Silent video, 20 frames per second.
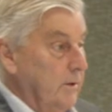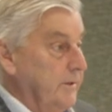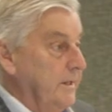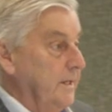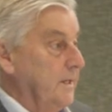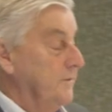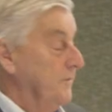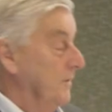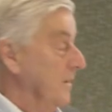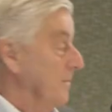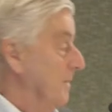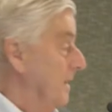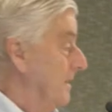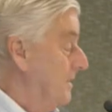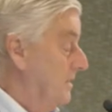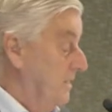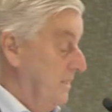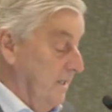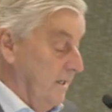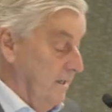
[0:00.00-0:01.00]
Well, thanks very
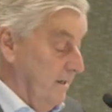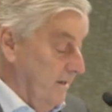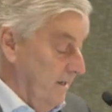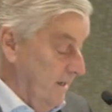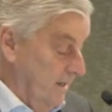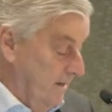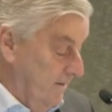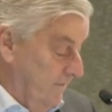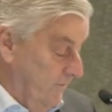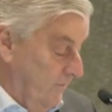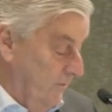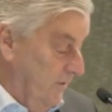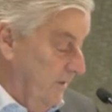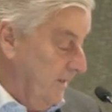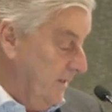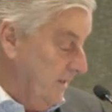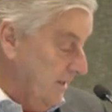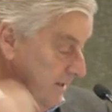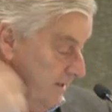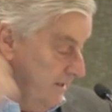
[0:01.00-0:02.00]
much,
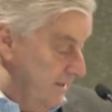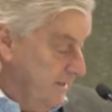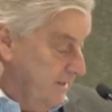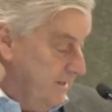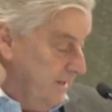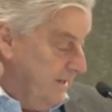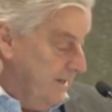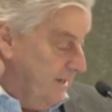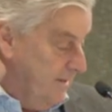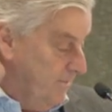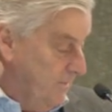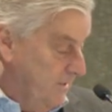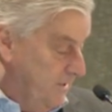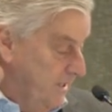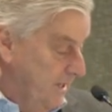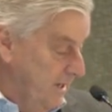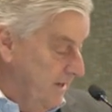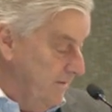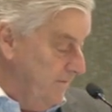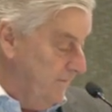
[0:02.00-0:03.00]
Veronica. I am a
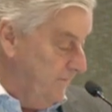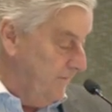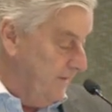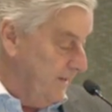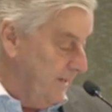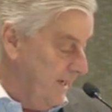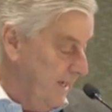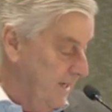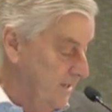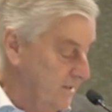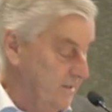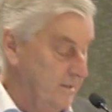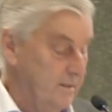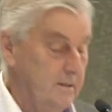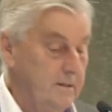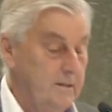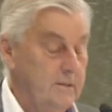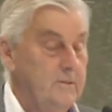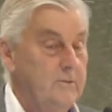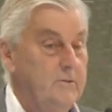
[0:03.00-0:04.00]
chair of
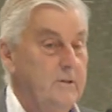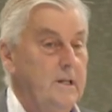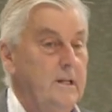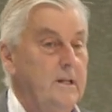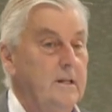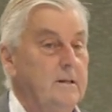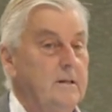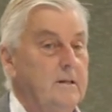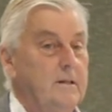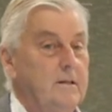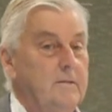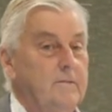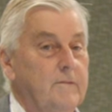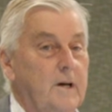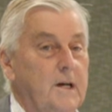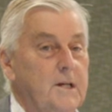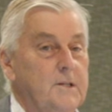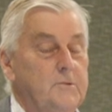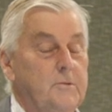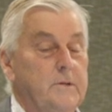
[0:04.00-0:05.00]
Cancer Australia
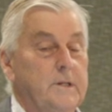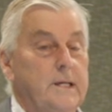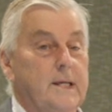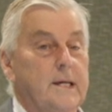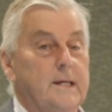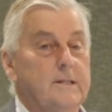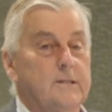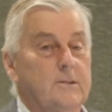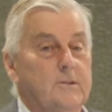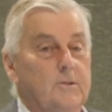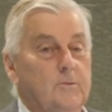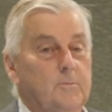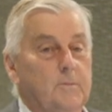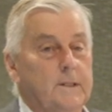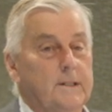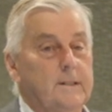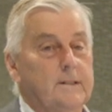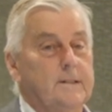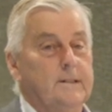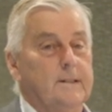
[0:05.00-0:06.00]
Advisory Council,
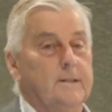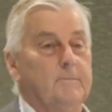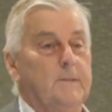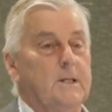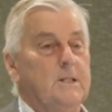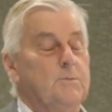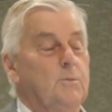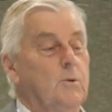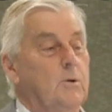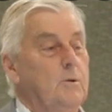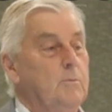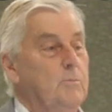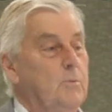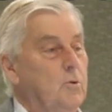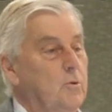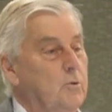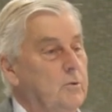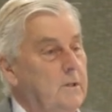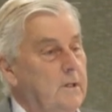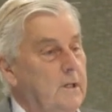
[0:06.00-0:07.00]
but much more
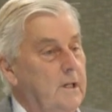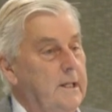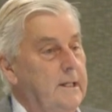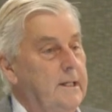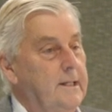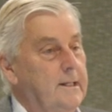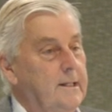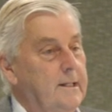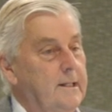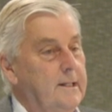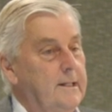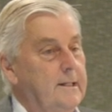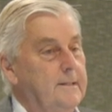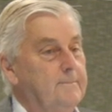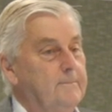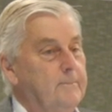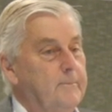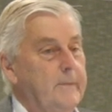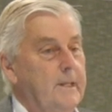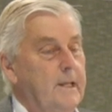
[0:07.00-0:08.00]
importantly,
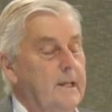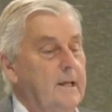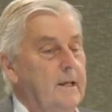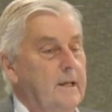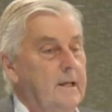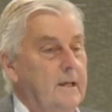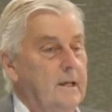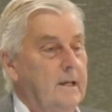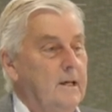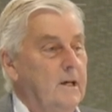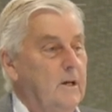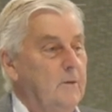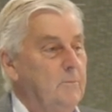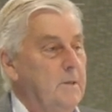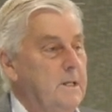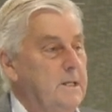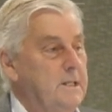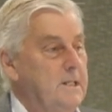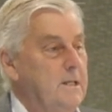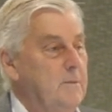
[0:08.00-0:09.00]

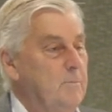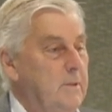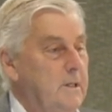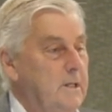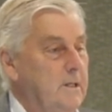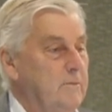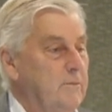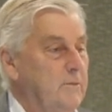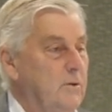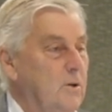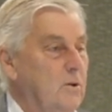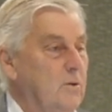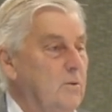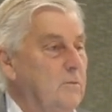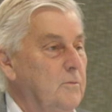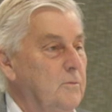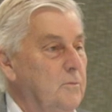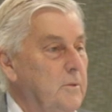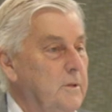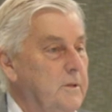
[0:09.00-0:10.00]
I've been deeply
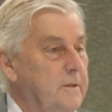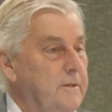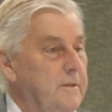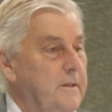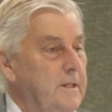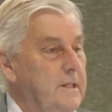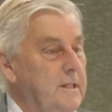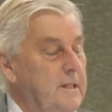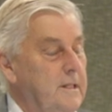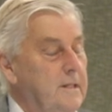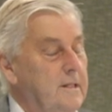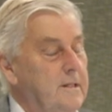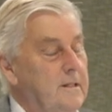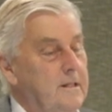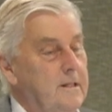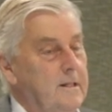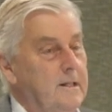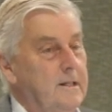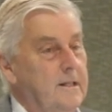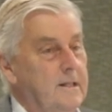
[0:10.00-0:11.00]
involved with the
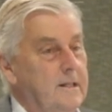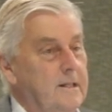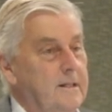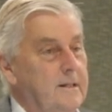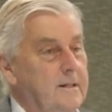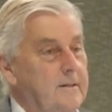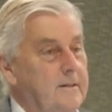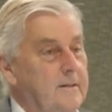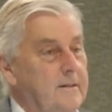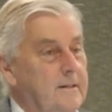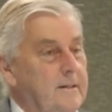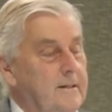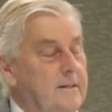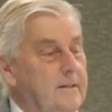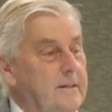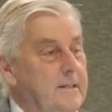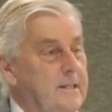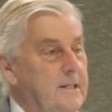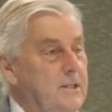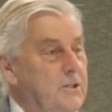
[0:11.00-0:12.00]

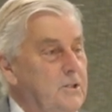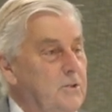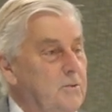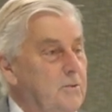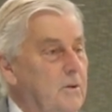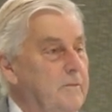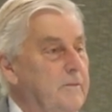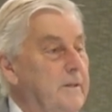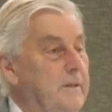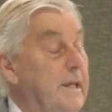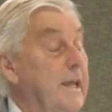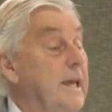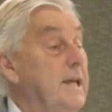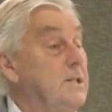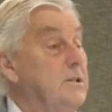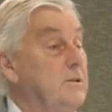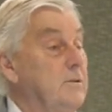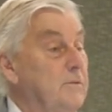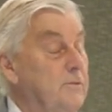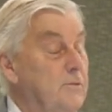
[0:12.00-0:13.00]
issue of the
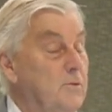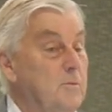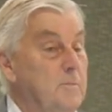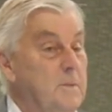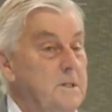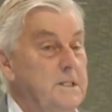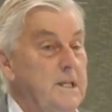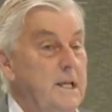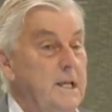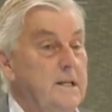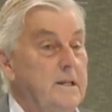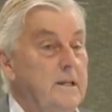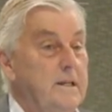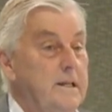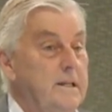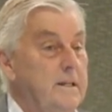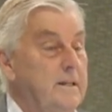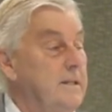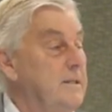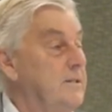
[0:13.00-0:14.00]
cancer reform
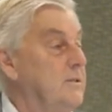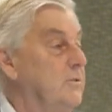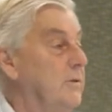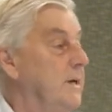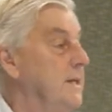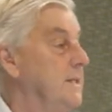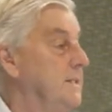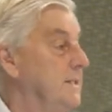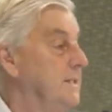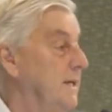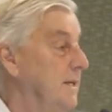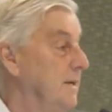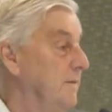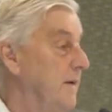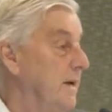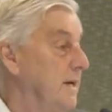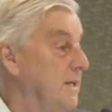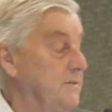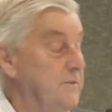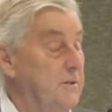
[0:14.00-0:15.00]
agenda in this great state
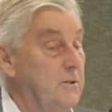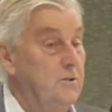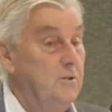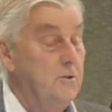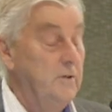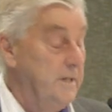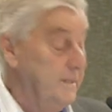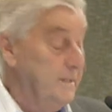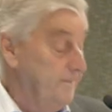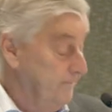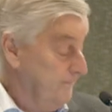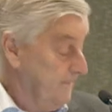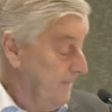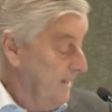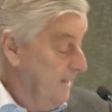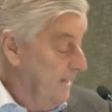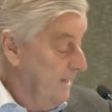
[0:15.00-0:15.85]
of ours, Victoria.